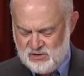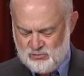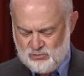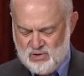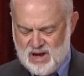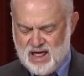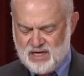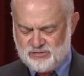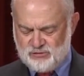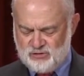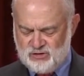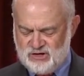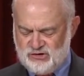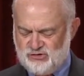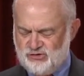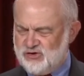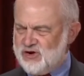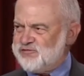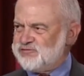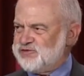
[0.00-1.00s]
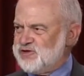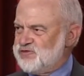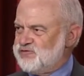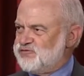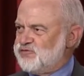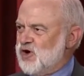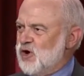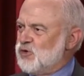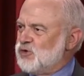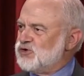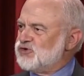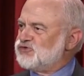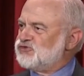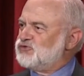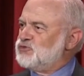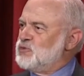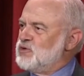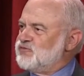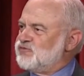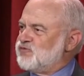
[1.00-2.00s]
Rather, he shifted focus
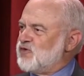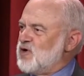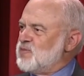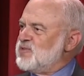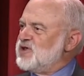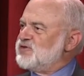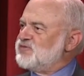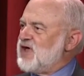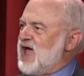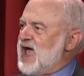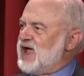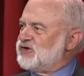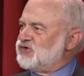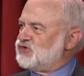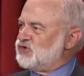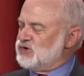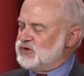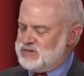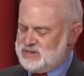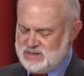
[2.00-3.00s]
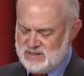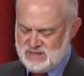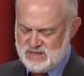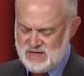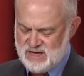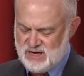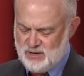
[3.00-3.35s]
to affirmative action in